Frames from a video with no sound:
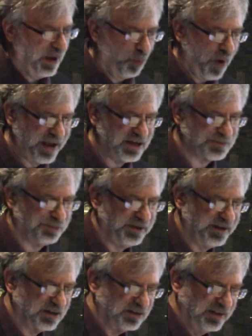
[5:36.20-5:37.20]
Why does
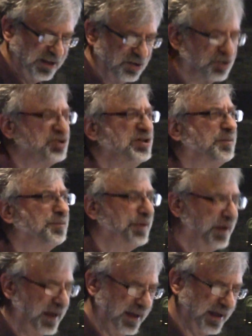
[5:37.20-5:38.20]
political leadership
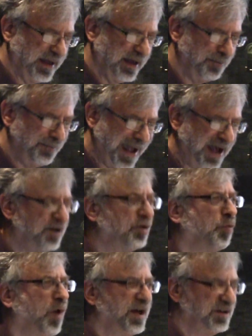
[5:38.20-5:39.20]

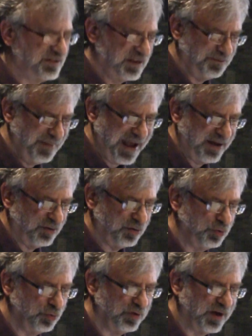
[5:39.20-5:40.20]
matter? Why does it matter?
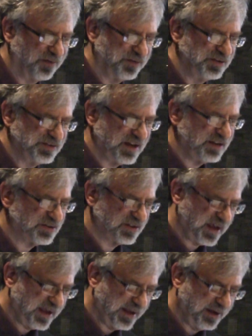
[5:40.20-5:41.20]
Who governs us?